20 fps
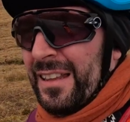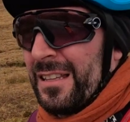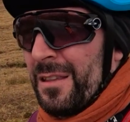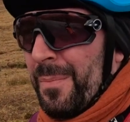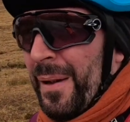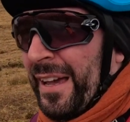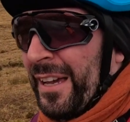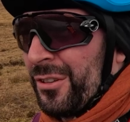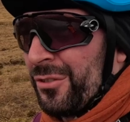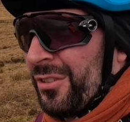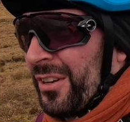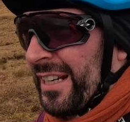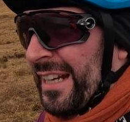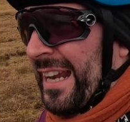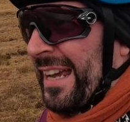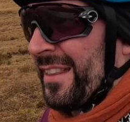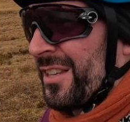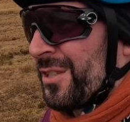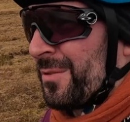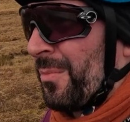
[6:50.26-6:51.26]
the biggest
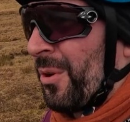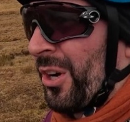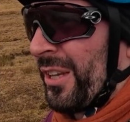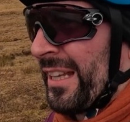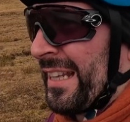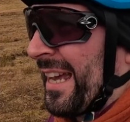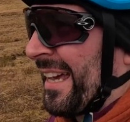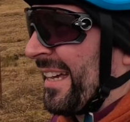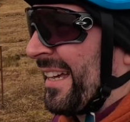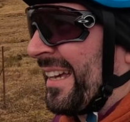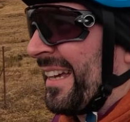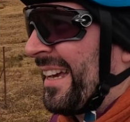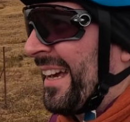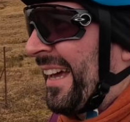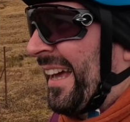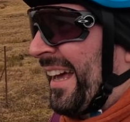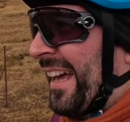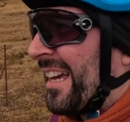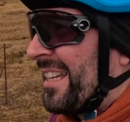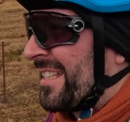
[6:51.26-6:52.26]
regret this morning
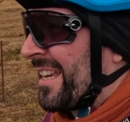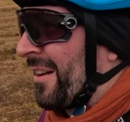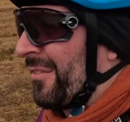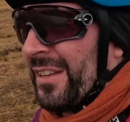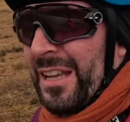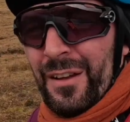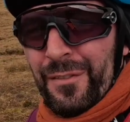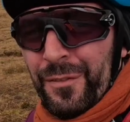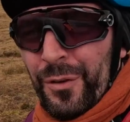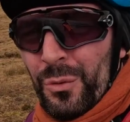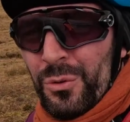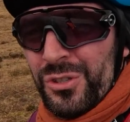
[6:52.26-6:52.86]
is having that full